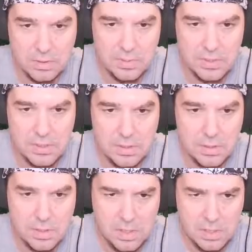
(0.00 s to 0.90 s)
bit here.
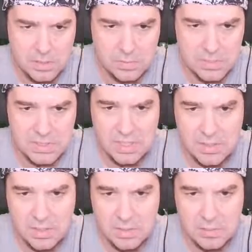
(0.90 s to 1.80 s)
So we'll see how the
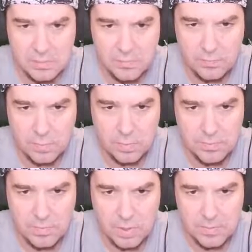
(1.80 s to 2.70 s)
gears
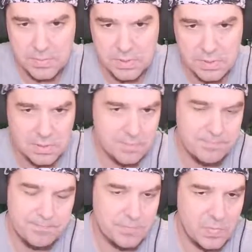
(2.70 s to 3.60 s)
perform up to
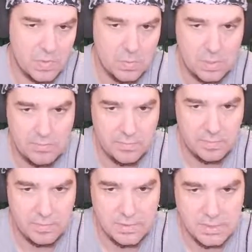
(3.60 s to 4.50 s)
whatever,
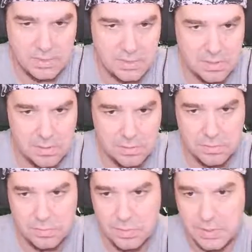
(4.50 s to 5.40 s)
6th gear,
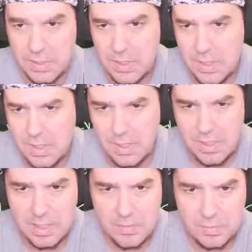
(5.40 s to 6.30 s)
220. And
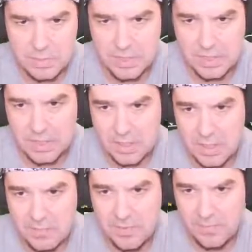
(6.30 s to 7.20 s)
then we'll check it again
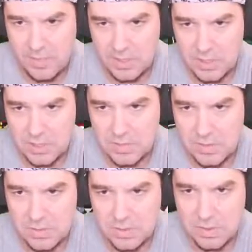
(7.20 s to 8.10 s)
if we have to make adjustments.
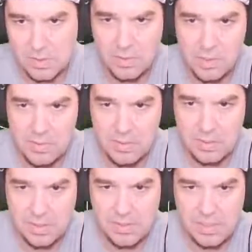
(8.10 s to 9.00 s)
There's another uphill,
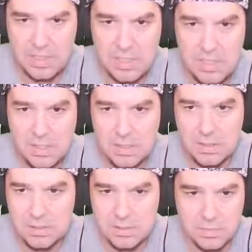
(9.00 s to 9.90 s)
I think, here.
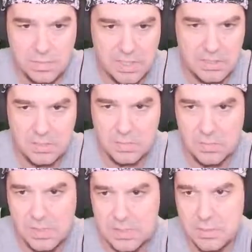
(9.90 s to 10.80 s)
So we'll catch it
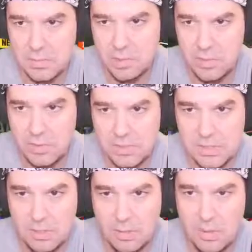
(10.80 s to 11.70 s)
twice going uphill, see
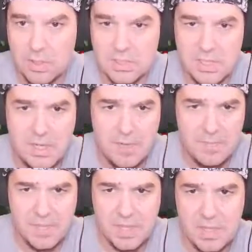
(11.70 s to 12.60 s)
how it works.
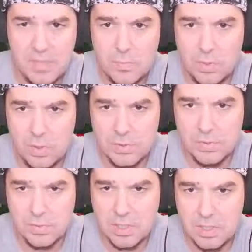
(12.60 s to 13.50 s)
And then we'll also
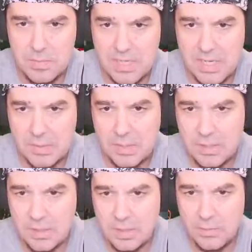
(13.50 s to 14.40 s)
come down
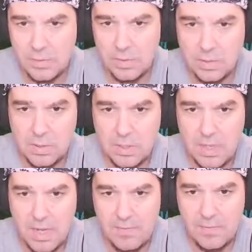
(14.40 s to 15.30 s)
here and we'll
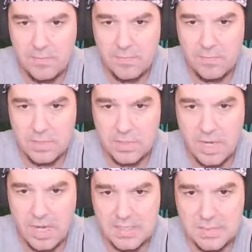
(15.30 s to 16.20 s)
have a
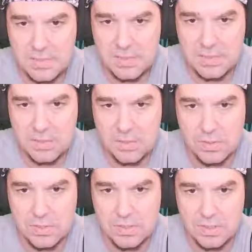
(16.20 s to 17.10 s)
high-speed turn
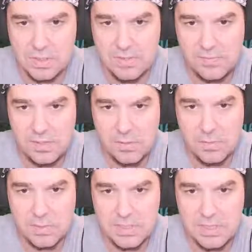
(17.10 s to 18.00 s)
to the left here. We
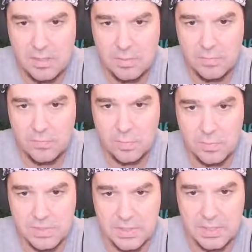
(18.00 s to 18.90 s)
want to see how it
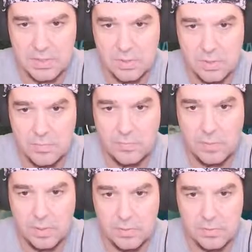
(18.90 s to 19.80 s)
performs on that turn before
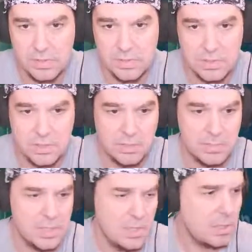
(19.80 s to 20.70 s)
it goes to the jump.
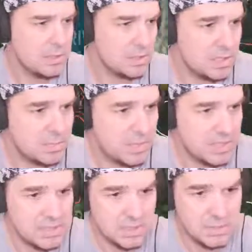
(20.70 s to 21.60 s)
So that's
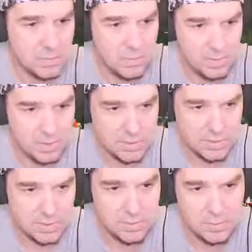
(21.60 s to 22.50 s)
basically what we're going to
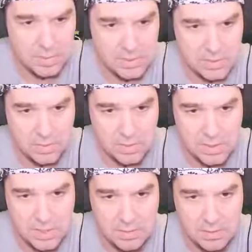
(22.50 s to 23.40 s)
try and do by starting down